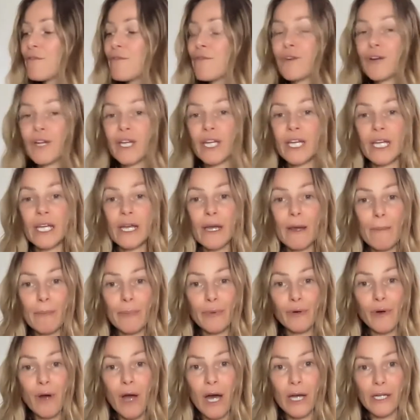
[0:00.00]
free
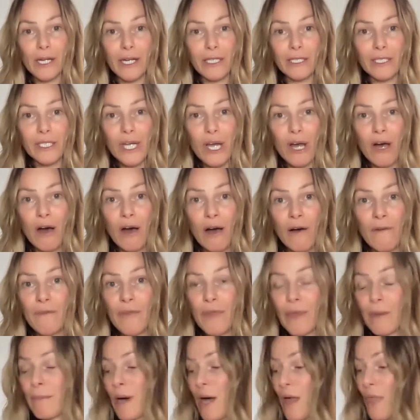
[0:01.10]
product of
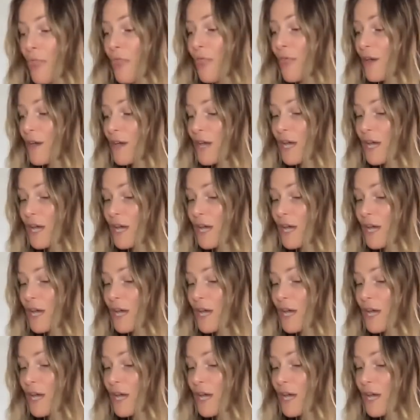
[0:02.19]
the month.